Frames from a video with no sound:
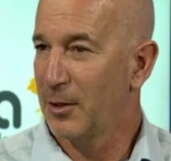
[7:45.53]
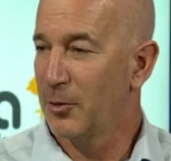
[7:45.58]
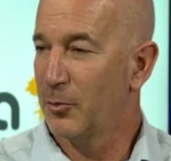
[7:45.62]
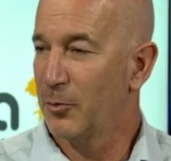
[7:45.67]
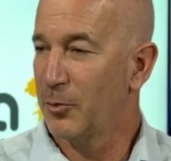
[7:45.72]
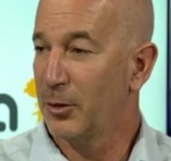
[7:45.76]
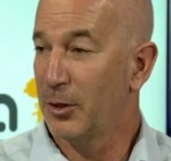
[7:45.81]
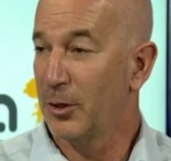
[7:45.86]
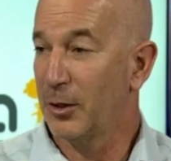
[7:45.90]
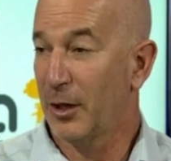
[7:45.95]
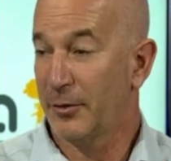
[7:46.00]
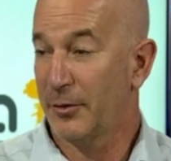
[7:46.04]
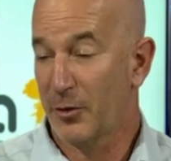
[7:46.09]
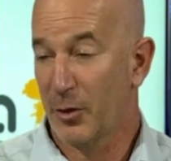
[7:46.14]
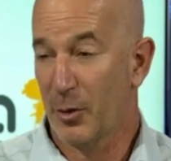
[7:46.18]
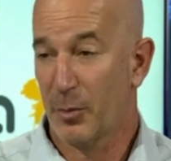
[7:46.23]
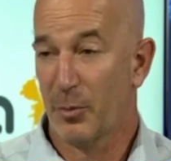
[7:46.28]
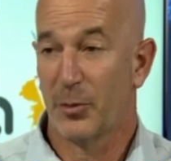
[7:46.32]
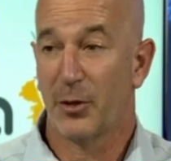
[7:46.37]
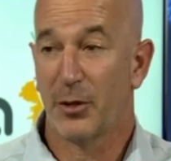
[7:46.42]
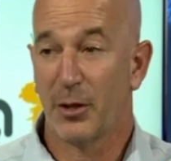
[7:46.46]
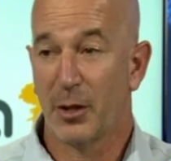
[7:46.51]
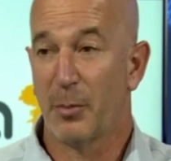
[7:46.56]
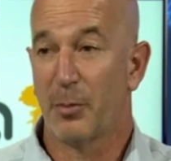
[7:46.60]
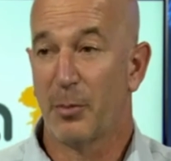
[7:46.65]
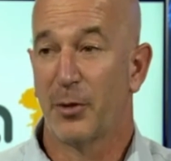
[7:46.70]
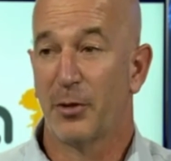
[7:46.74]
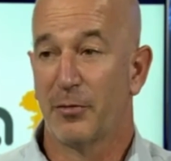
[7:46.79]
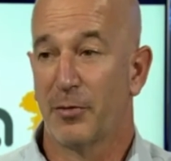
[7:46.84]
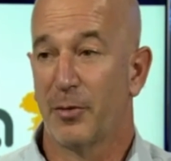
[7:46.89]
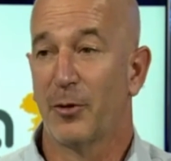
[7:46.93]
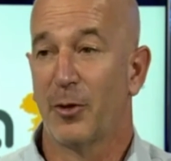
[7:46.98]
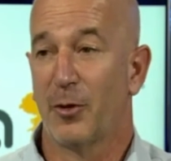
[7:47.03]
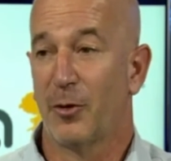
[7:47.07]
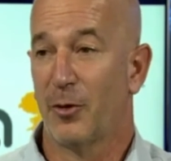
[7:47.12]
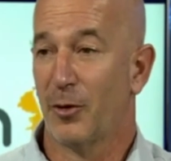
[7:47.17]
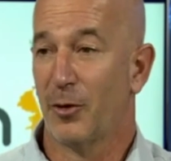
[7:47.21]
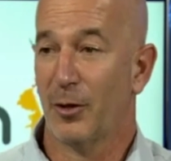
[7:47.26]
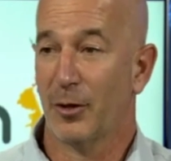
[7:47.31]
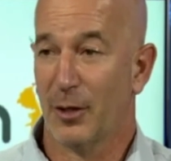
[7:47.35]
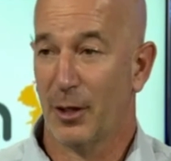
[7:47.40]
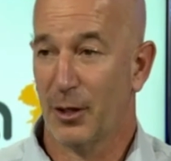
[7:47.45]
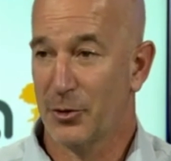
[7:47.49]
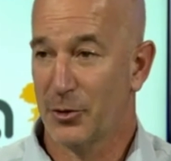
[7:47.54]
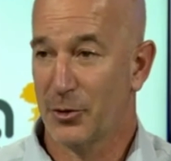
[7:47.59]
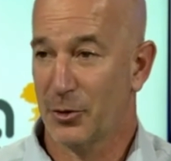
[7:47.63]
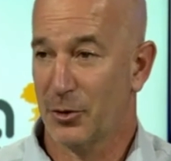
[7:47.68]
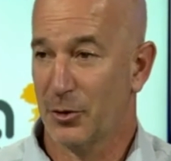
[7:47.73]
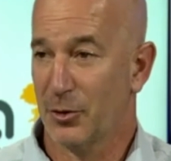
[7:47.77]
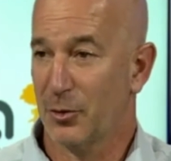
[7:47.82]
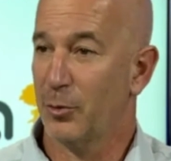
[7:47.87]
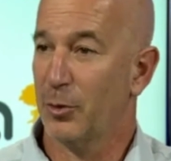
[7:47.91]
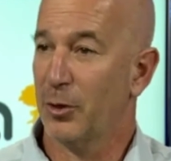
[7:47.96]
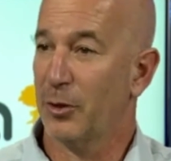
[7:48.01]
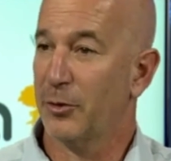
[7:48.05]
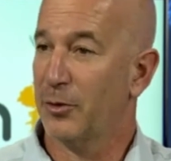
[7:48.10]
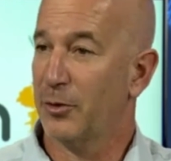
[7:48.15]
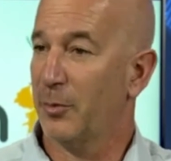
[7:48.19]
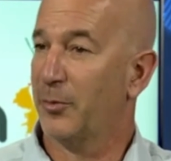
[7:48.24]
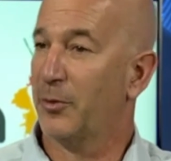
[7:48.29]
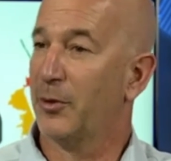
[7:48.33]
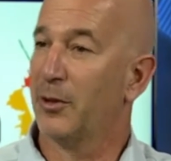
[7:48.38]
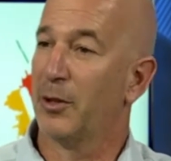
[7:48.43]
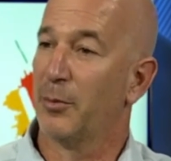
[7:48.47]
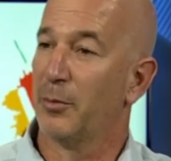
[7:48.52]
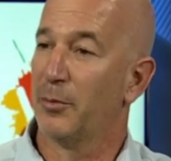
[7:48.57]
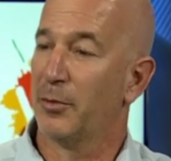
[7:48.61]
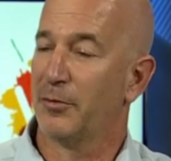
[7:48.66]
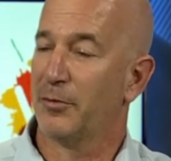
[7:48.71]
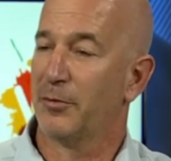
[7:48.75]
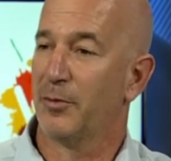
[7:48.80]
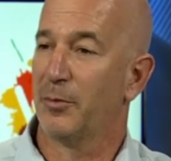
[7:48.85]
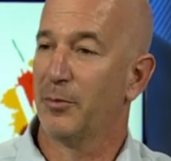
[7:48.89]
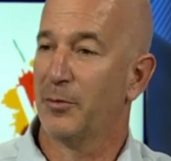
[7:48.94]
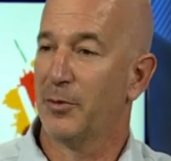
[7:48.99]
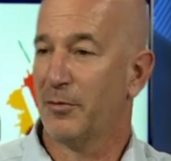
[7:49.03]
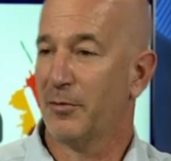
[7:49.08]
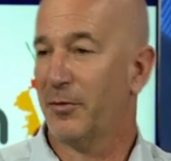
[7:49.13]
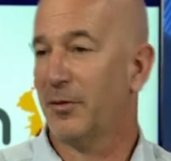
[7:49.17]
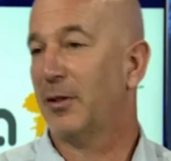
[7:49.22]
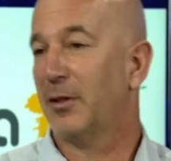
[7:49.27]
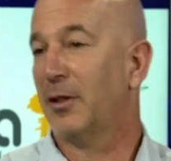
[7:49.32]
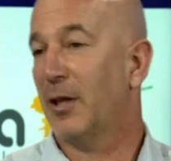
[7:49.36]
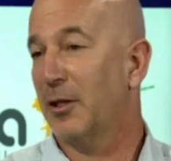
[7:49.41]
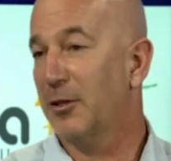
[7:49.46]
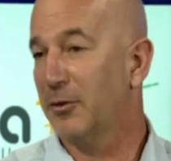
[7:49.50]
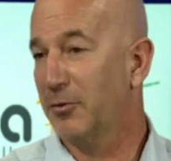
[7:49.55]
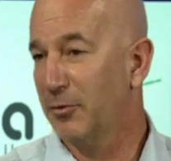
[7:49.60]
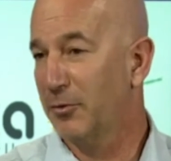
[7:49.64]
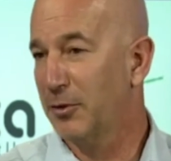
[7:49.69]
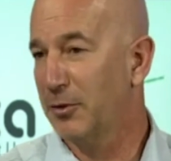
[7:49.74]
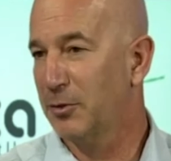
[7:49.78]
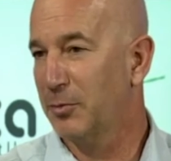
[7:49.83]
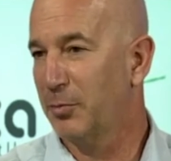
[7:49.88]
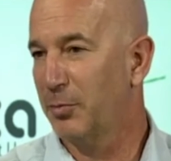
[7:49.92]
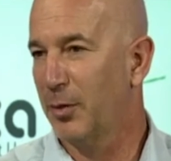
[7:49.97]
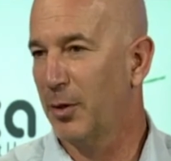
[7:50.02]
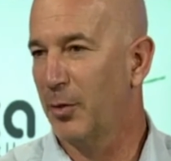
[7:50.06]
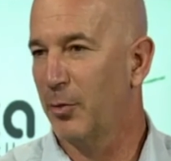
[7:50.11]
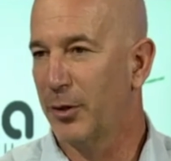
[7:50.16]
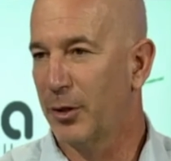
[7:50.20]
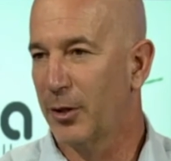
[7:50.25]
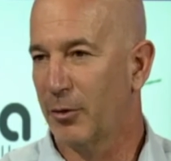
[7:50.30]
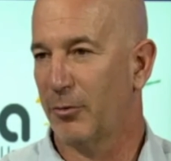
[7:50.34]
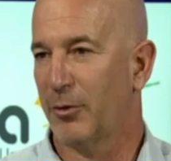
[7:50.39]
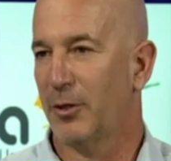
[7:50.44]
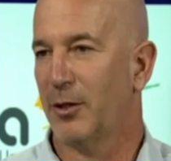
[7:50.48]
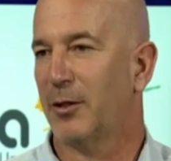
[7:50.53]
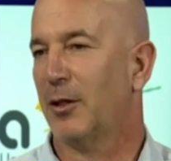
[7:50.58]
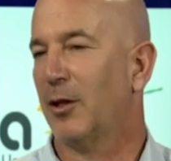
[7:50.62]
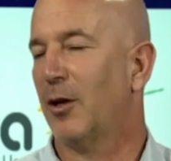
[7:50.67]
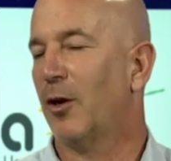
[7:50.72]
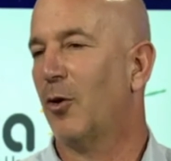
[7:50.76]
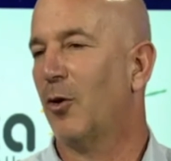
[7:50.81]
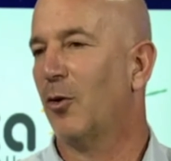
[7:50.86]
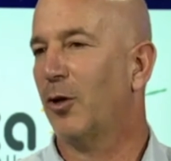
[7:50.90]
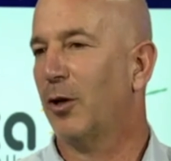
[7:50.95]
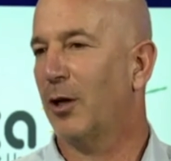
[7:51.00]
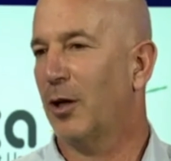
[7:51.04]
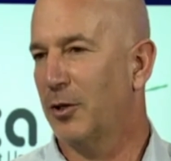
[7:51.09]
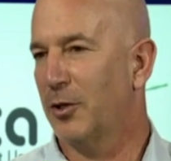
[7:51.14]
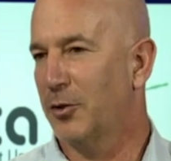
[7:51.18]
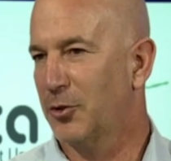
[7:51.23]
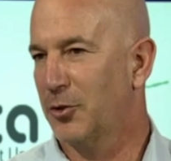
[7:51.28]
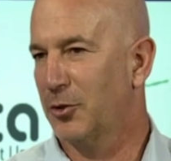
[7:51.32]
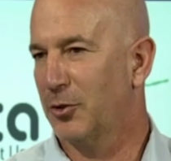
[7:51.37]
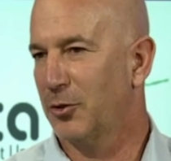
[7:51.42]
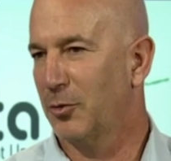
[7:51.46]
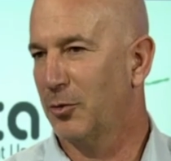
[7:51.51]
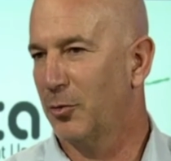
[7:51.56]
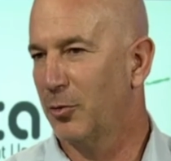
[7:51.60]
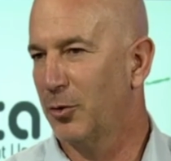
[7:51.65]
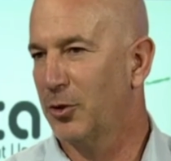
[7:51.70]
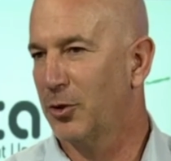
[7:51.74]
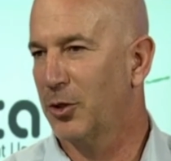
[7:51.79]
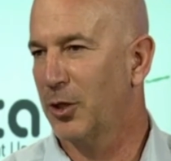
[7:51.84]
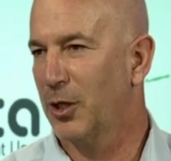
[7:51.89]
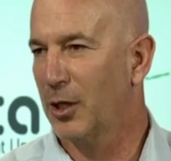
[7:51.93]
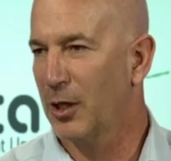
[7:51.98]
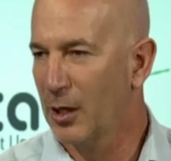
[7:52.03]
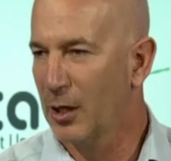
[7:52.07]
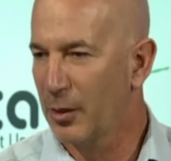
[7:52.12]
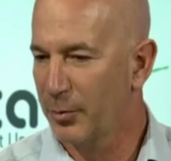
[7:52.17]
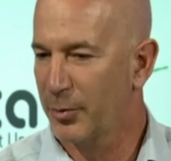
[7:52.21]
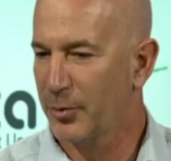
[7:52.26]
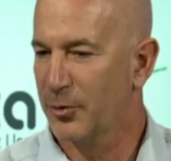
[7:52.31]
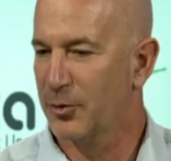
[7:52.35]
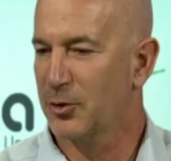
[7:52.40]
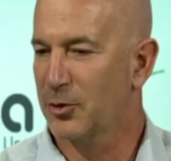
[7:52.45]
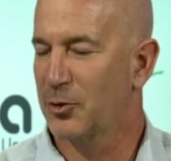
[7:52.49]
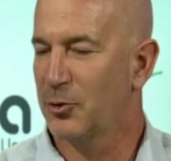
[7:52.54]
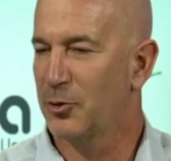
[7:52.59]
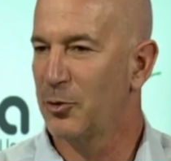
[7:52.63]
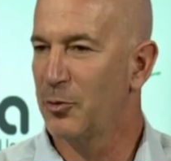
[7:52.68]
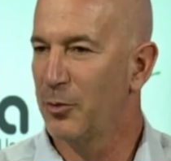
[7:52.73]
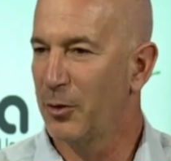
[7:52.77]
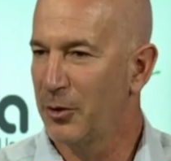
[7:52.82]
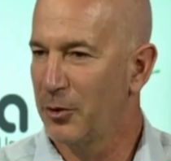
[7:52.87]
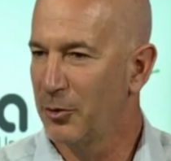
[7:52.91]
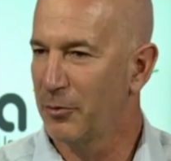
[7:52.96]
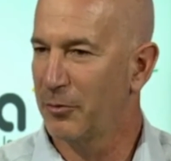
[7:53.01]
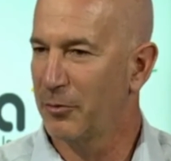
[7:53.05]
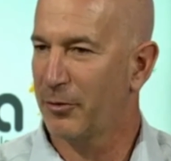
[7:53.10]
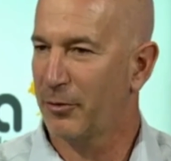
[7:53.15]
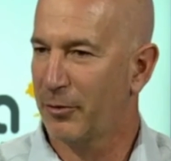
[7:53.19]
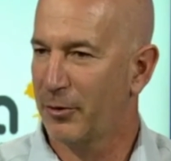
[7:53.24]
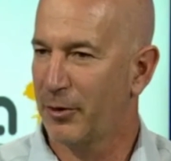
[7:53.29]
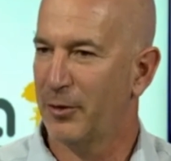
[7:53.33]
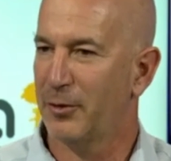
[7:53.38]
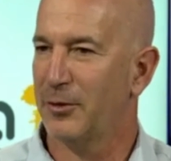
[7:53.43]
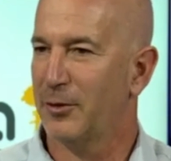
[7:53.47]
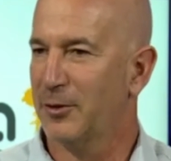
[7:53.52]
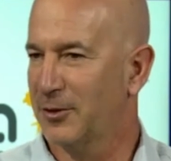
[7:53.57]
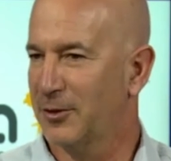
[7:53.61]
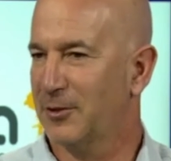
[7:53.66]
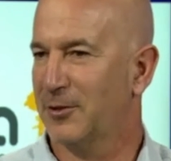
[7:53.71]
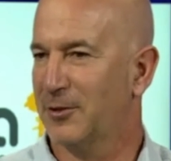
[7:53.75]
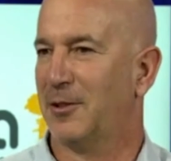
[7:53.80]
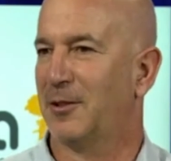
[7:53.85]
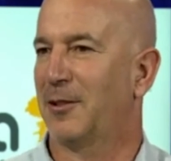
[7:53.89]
We're adopting a bit from the local culture. We're adopting a bit from different countries, but we're creating our own culture, which helps us to maneuver in this